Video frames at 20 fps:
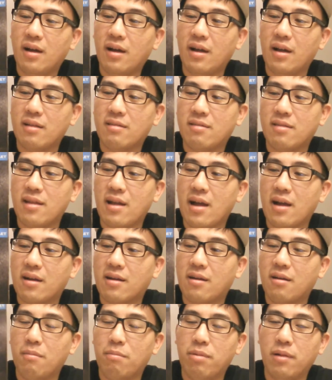Uh, it's
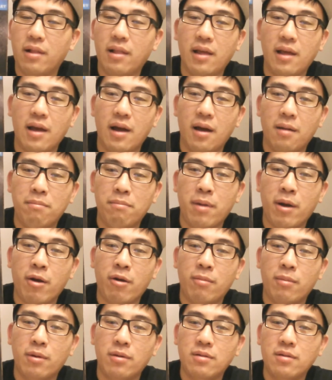not completely
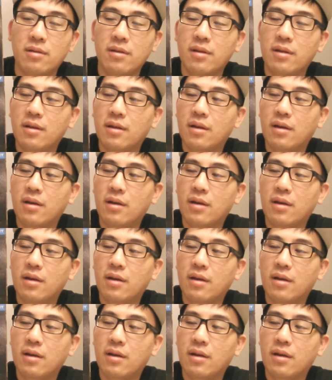unbearable,